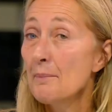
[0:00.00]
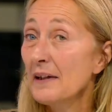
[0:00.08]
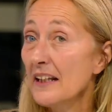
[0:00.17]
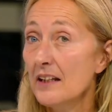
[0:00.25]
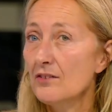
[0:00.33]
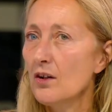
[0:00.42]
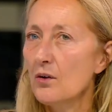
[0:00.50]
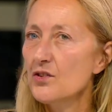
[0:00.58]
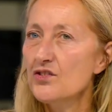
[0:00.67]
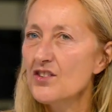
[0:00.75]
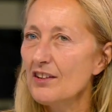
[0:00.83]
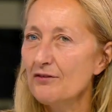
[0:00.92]
But you know,
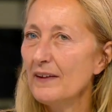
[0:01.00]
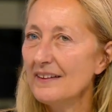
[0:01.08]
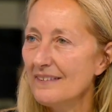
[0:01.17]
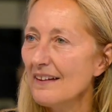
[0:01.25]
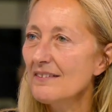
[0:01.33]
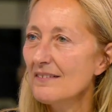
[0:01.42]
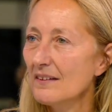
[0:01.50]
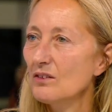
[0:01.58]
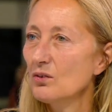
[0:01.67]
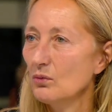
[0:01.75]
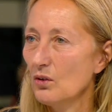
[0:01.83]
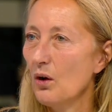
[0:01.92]
it's just fantastic
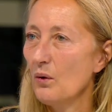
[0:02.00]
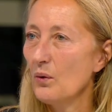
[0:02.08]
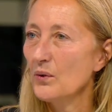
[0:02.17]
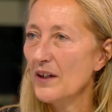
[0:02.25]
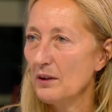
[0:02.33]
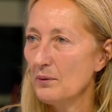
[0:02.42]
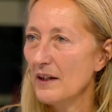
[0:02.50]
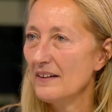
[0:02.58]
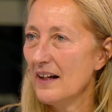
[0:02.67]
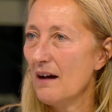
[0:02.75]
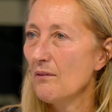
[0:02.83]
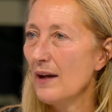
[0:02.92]
to know that we are
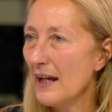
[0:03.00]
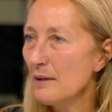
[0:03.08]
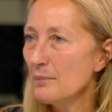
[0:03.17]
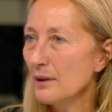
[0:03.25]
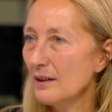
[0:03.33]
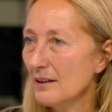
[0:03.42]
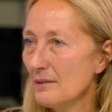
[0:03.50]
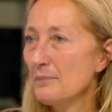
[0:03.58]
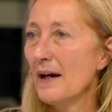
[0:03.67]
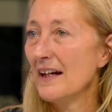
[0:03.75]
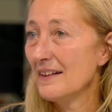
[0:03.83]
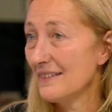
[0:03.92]
now able,
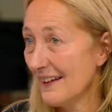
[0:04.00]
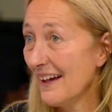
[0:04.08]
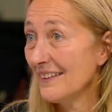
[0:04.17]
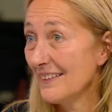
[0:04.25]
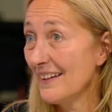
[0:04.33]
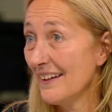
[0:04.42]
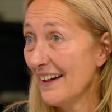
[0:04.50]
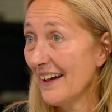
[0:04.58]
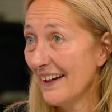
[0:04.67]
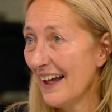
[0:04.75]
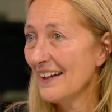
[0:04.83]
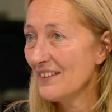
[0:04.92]
by that DNA
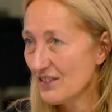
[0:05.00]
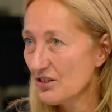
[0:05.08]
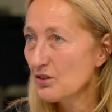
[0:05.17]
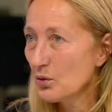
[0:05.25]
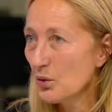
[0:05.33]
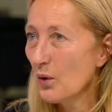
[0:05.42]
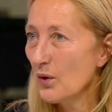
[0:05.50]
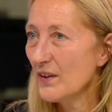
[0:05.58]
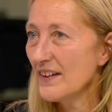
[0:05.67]
analysis, to go in,